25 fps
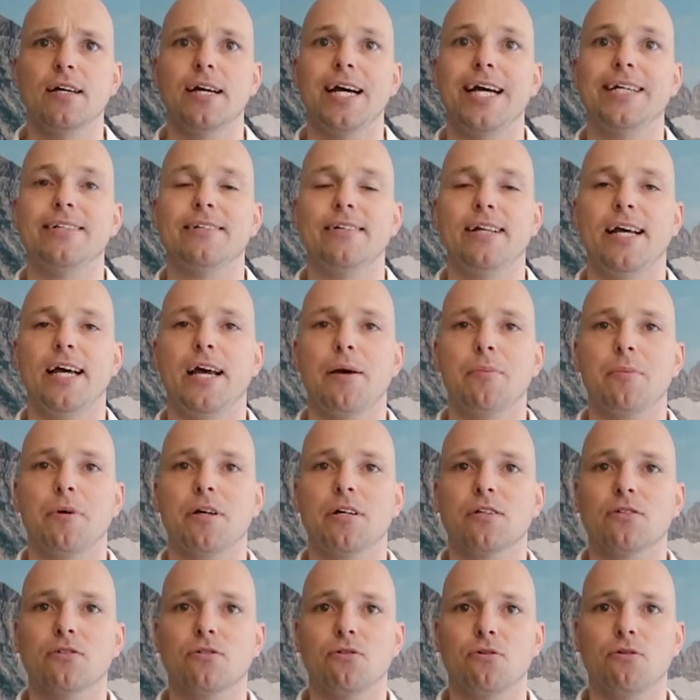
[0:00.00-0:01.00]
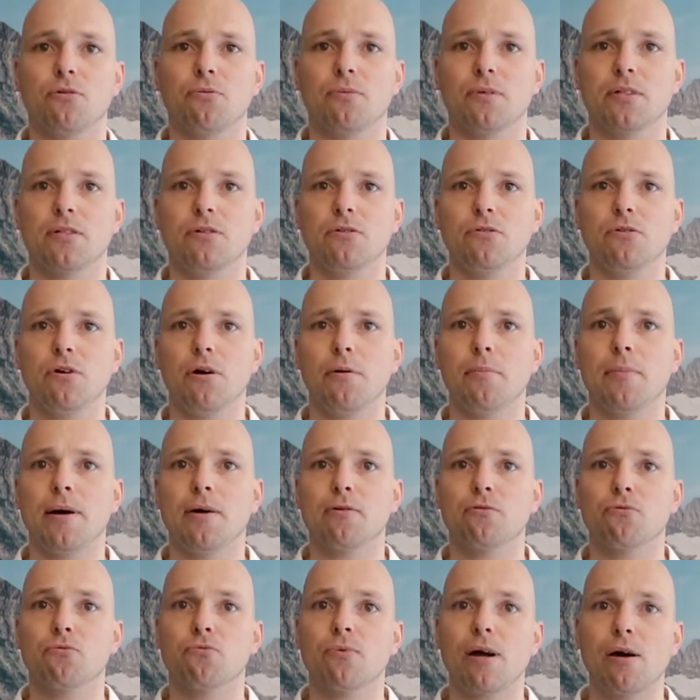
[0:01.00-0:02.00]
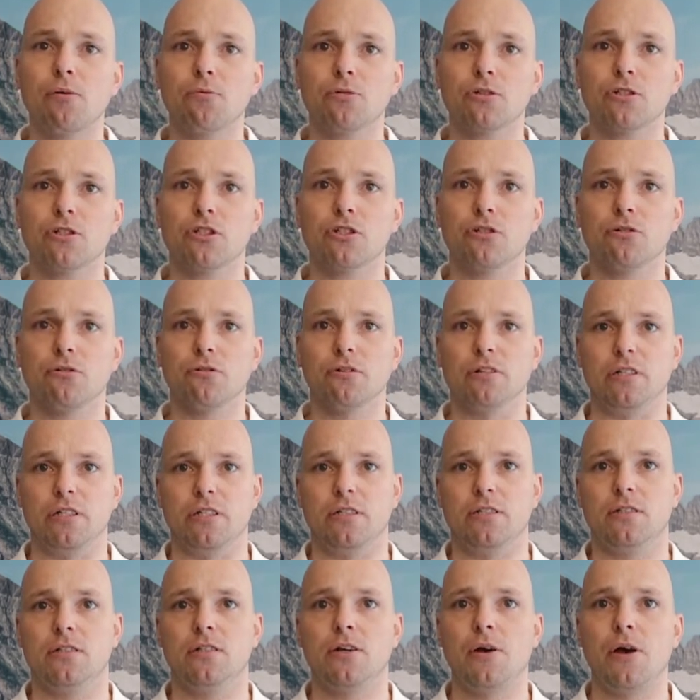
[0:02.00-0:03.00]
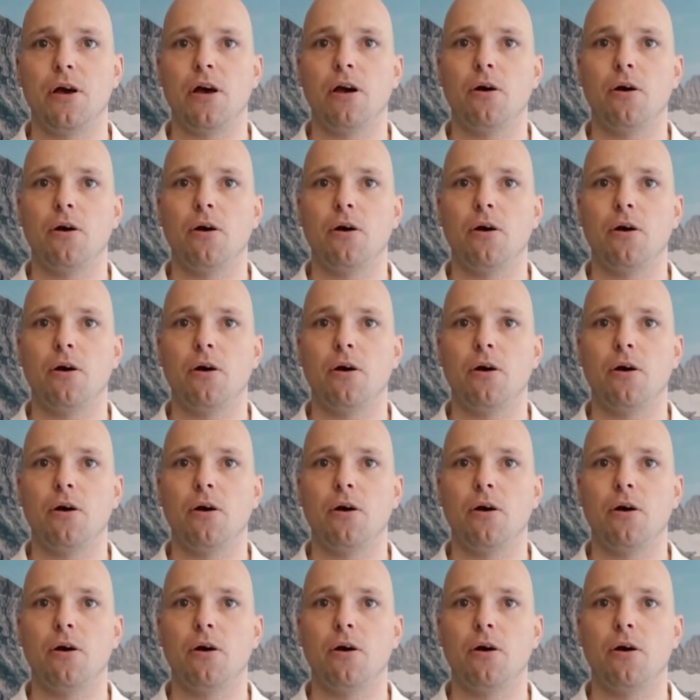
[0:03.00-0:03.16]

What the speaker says: and today I'm going to talk with you about rounded shoulders.